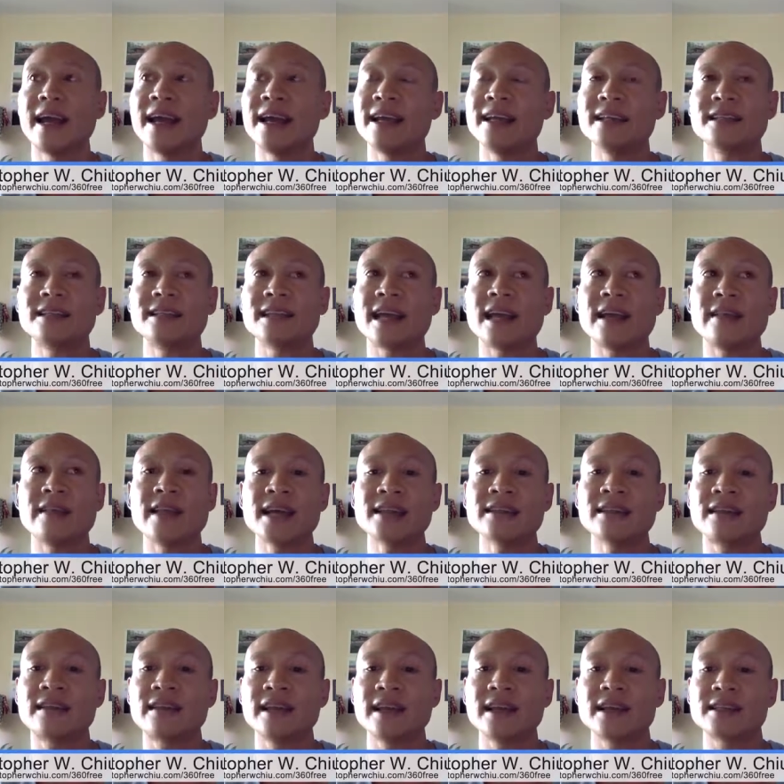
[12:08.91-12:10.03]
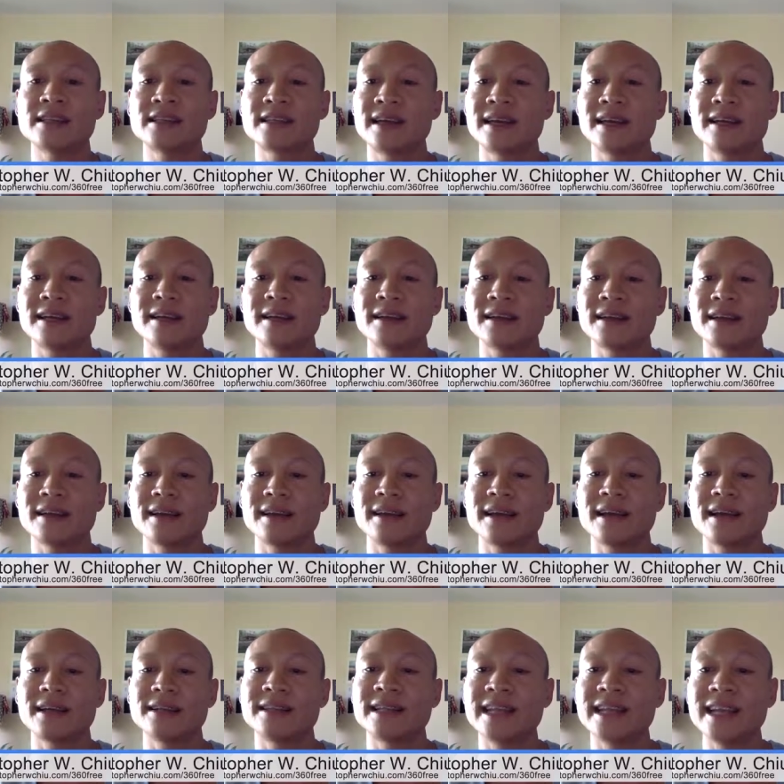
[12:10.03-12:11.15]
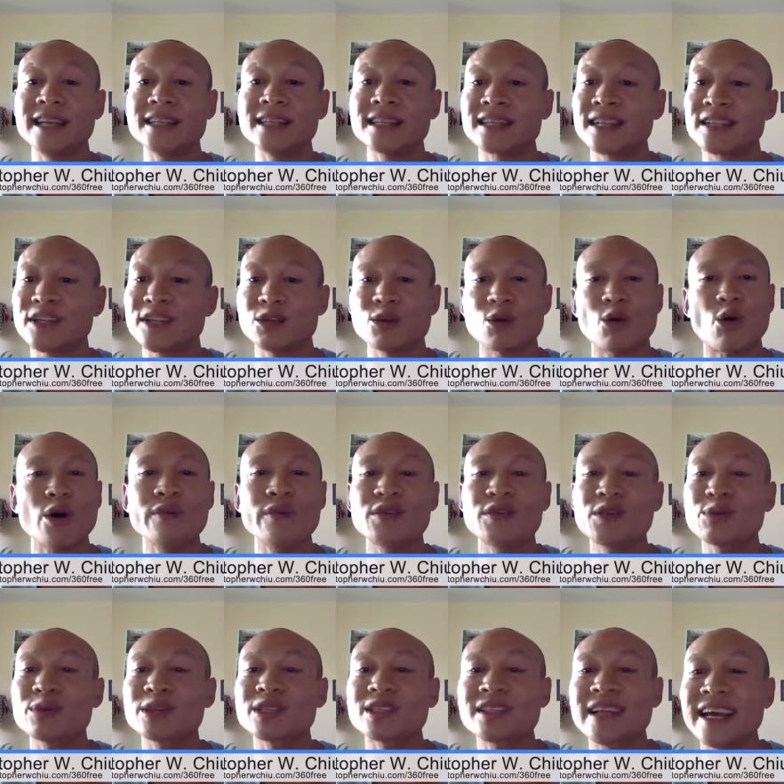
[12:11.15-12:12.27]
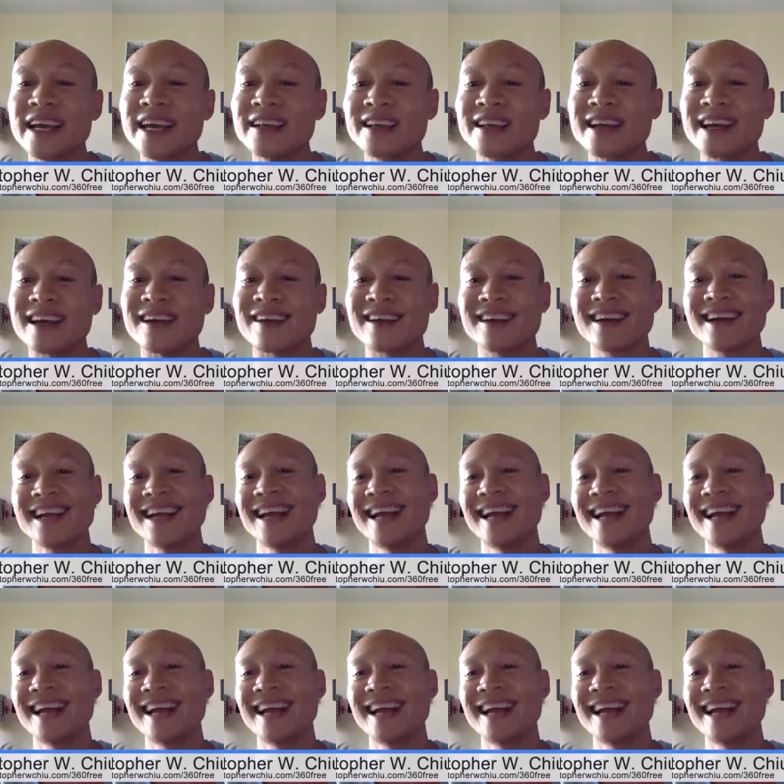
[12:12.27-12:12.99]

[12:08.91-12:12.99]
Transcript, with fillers: And and that's the thing. It's like, it's the easiest thing to do. All you have to do is lay there.